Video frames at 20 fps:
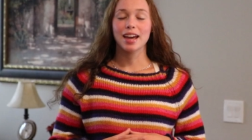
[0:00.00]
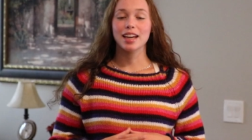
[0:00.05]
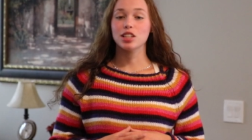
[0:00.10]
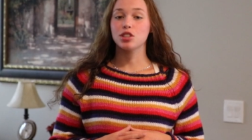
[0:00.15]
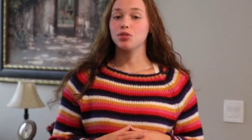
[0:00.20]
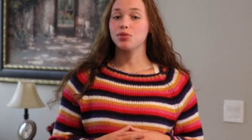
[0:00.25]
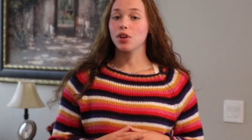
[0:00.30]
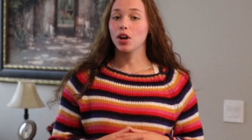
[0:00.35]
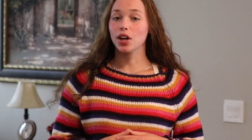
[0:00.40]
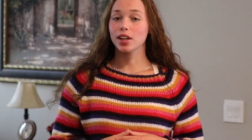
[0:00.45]
It's
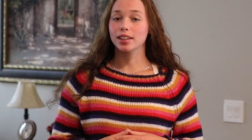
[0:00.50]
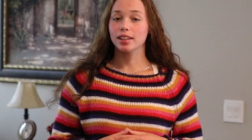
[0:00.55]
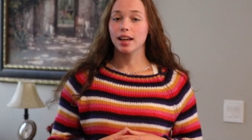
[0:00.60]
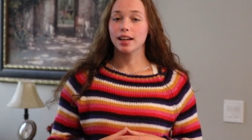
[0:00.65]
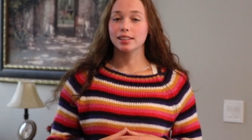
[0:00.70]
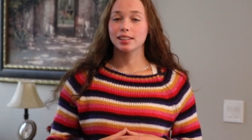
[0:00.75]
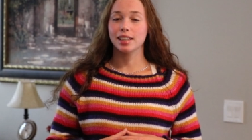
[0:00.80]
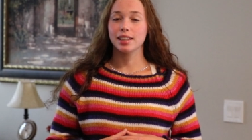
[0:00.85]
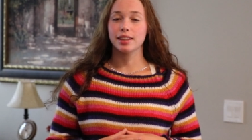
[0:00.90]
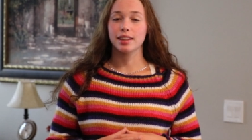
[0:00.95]
very
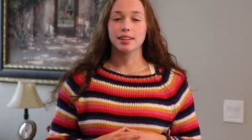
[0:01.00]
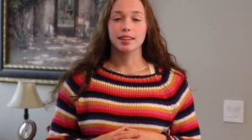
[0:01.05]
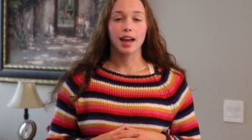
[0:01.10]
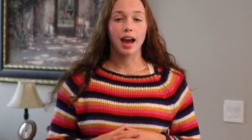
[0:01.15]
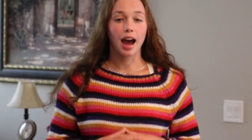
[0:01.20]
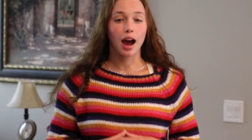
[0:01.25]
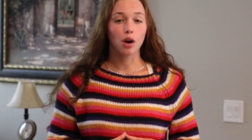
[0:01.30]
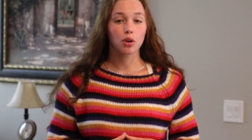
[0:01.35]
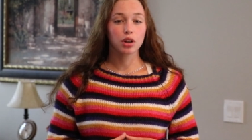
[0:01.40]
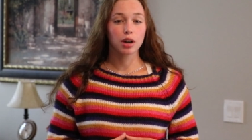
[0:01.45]
likely that the
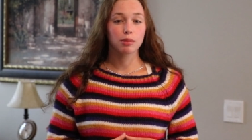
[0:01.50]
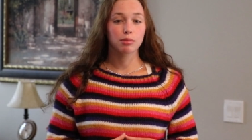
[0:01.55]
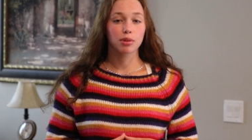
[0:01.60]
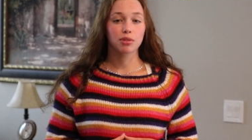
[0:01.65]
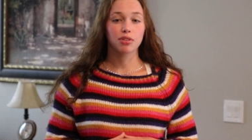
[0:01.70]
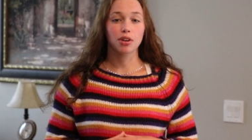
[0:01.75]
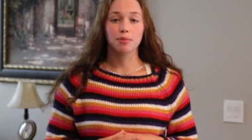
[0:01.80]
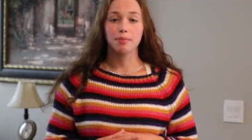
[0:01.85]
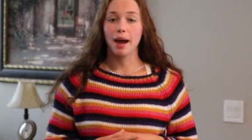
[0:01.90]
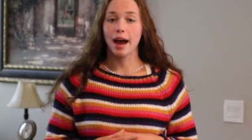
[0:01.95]
outcome
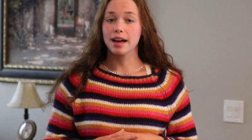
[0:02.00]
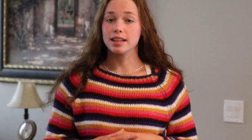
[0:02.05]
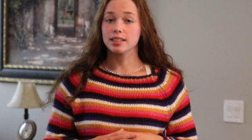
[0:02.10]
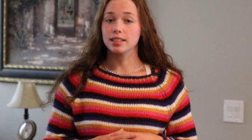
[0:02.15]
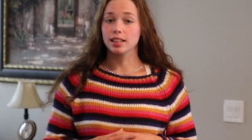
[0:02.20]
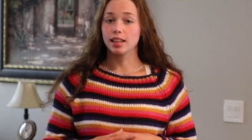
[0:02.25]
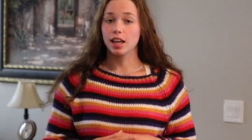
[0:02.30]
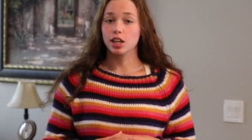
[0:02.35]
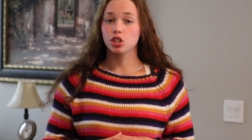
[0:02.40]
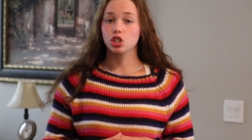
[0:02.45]
of our past
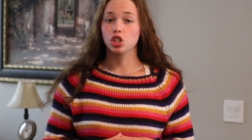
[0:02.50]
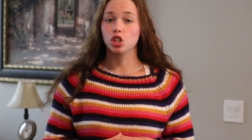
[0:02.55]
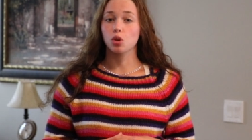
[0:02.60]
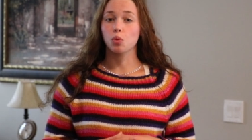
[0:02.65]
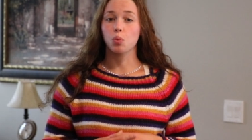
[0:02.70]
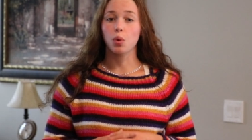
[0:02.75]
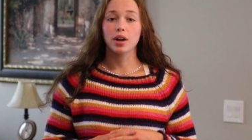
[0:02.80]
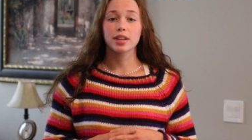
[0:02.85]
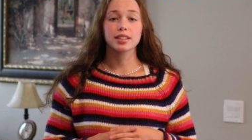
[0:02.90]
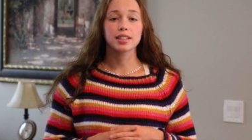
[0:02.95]

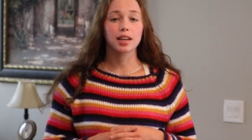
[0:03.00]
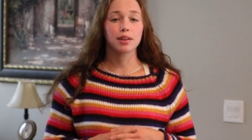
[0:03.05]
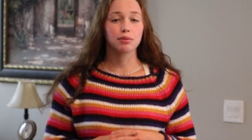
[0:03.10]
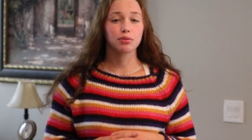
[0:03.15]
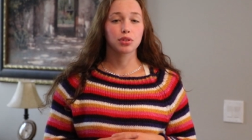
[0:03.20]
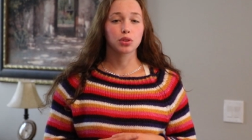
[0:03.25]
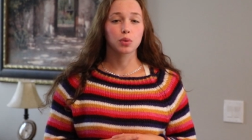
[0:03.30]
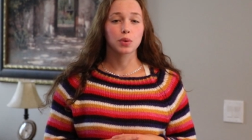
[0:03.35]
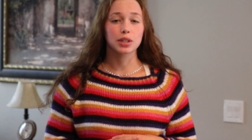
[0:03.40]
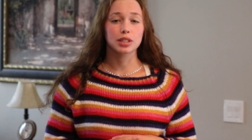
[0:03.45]
election was
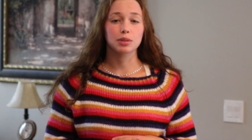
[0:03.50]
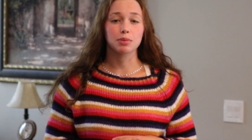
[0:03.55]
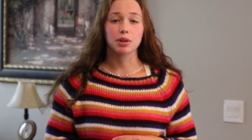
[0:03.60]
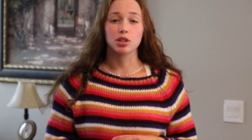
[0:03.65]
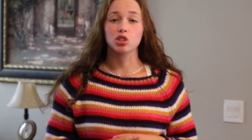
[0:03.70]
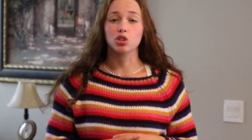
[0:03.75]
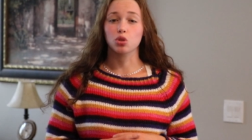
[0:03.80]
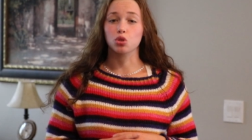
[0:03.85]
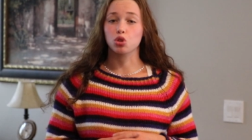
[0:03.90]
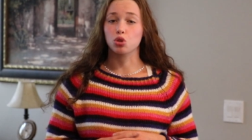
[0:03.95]
influenced by
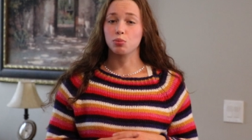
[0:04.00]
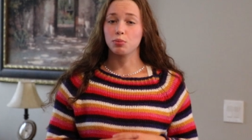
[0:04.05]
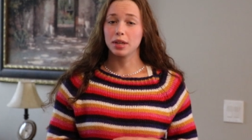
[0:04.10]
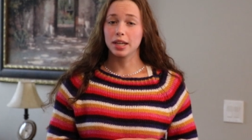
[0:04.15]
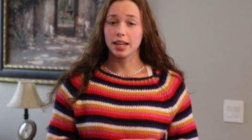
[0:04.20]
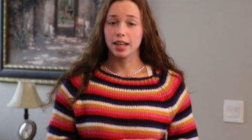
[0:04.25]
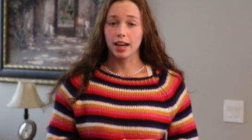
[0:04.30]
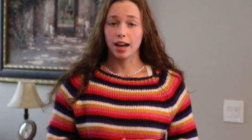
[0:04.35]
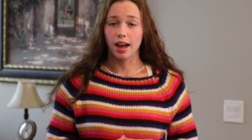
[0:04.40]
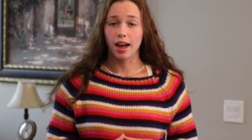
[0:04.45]
social
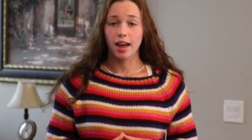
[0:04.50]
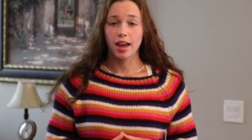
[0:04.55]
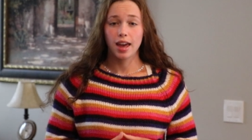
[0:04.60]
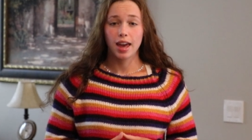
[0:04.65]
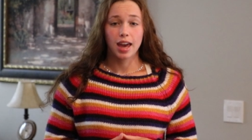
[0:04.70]
media,